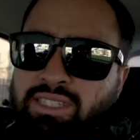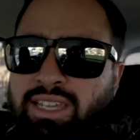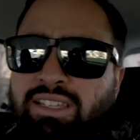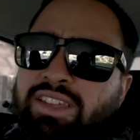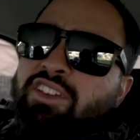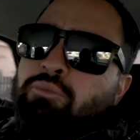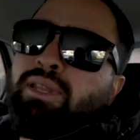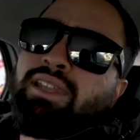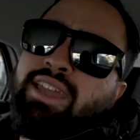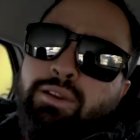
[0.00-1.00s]
Lately, I've
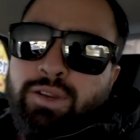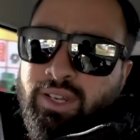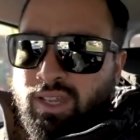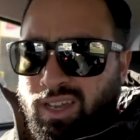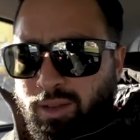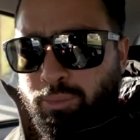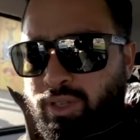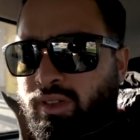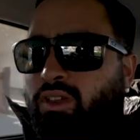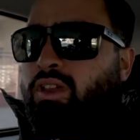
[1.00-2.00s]
been layering up,
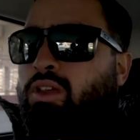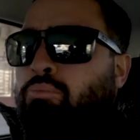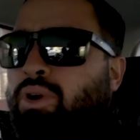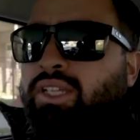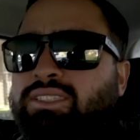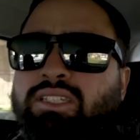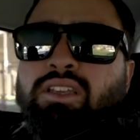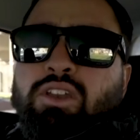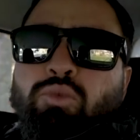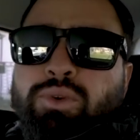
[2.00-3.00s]
but
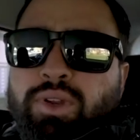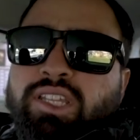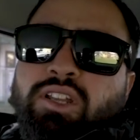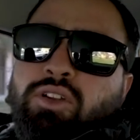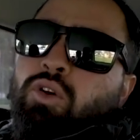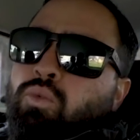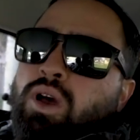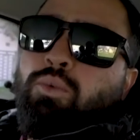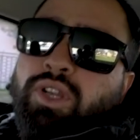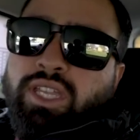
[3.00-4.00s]
we really don't know
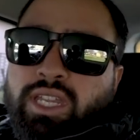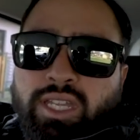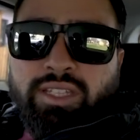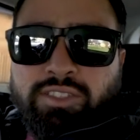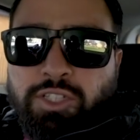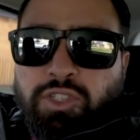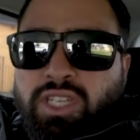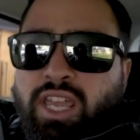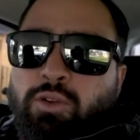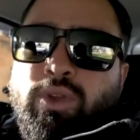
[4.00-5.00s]
what we're getting into today.